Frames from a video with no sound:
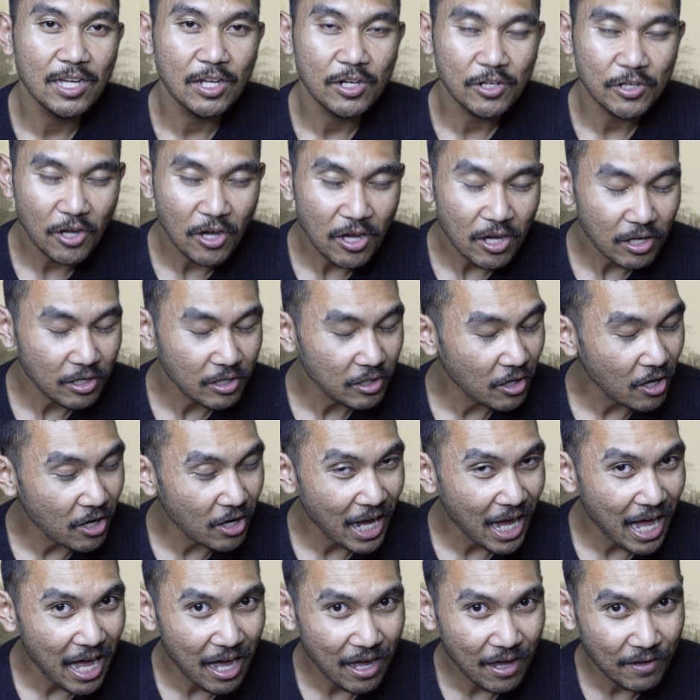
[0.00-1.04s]
Not
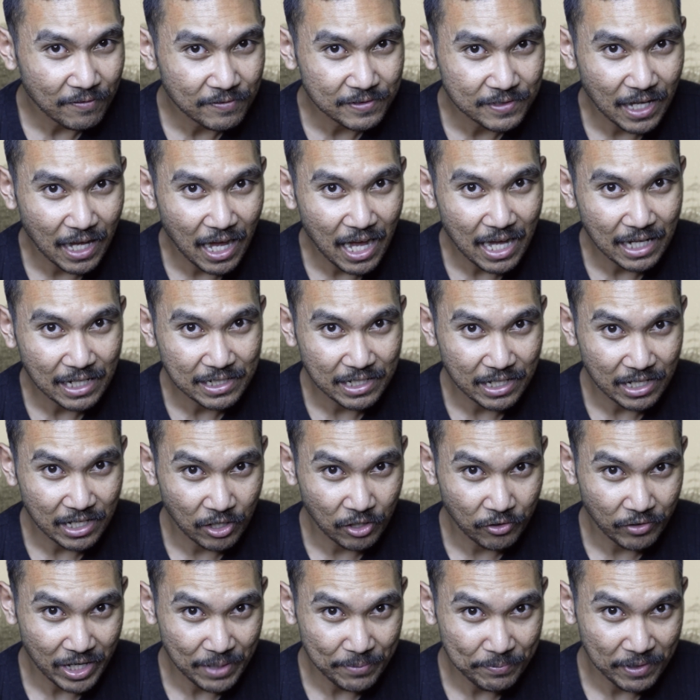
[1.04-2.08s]
long after the
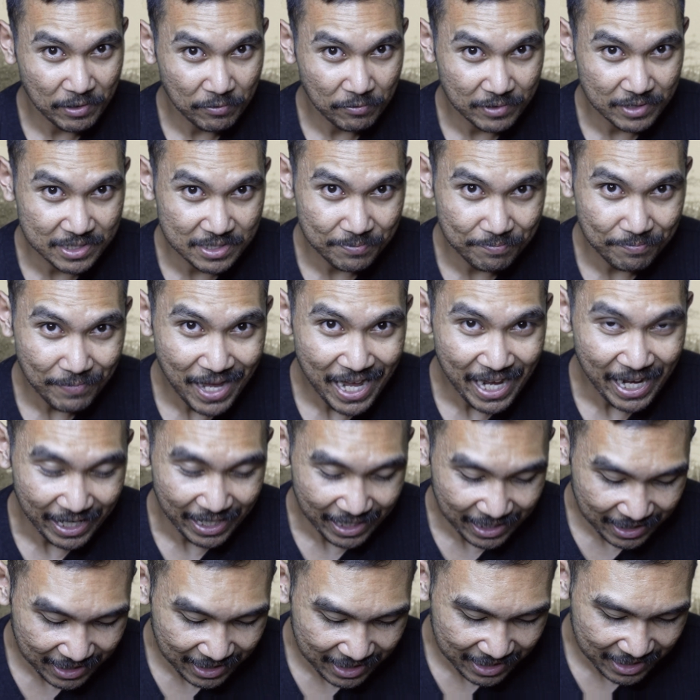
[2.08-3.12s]
agreement was
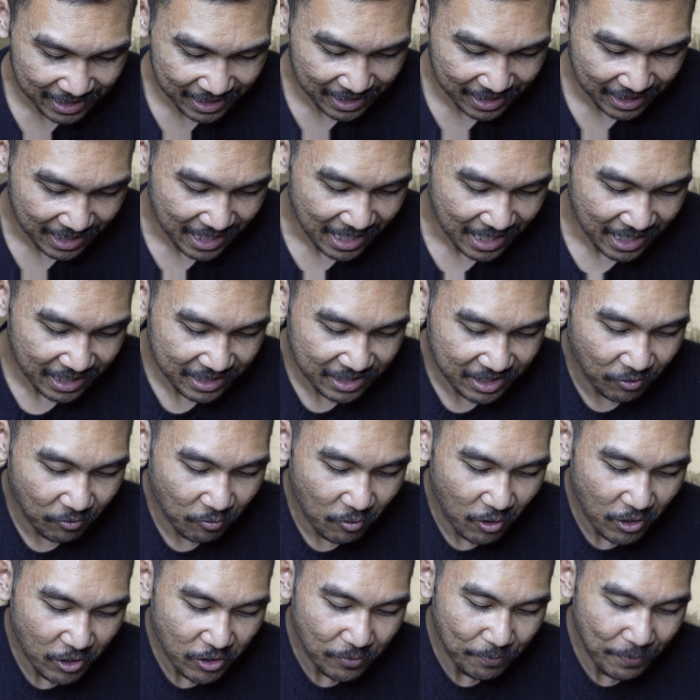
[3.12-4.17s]
made, the
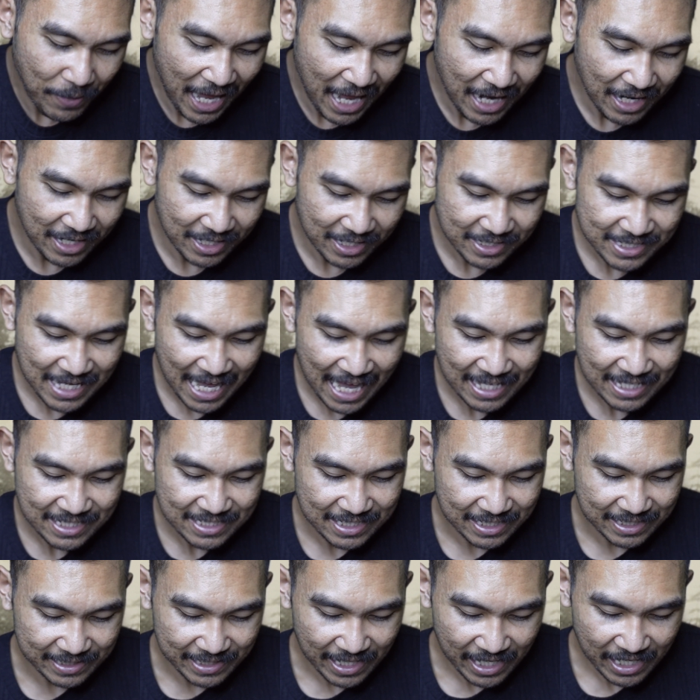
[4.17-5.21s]
royal palace at
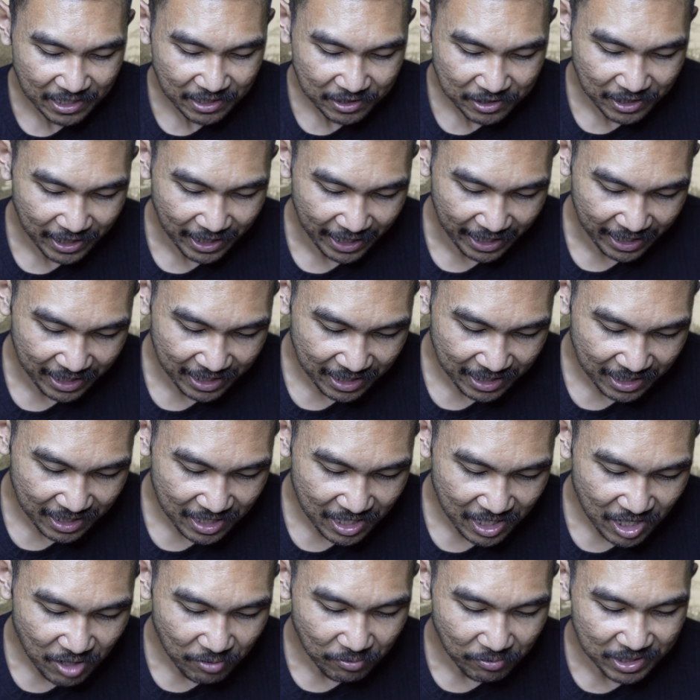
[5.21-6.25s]
Sidenreng
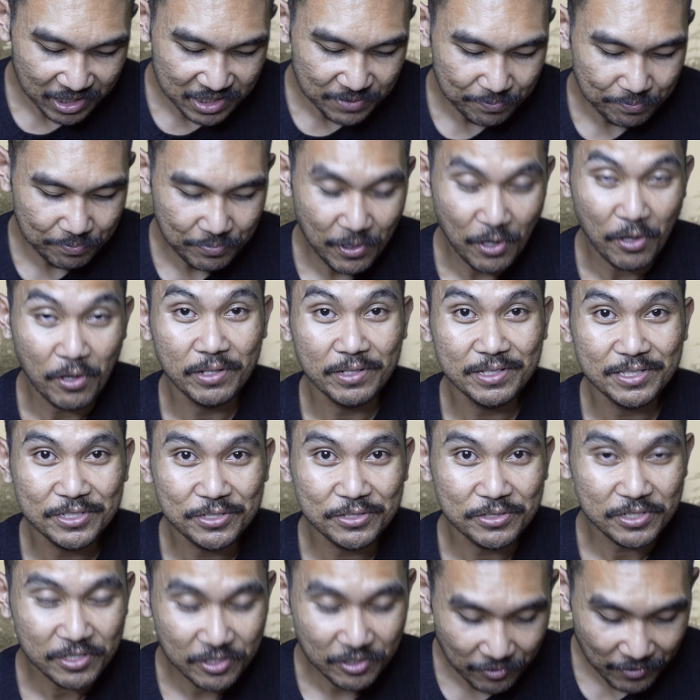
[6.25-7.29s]
was burnt
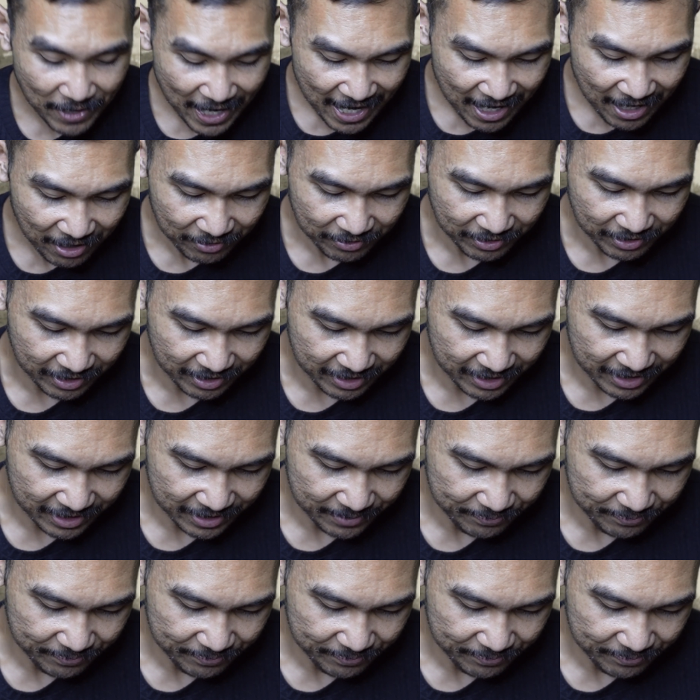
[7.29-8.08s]
to the ground.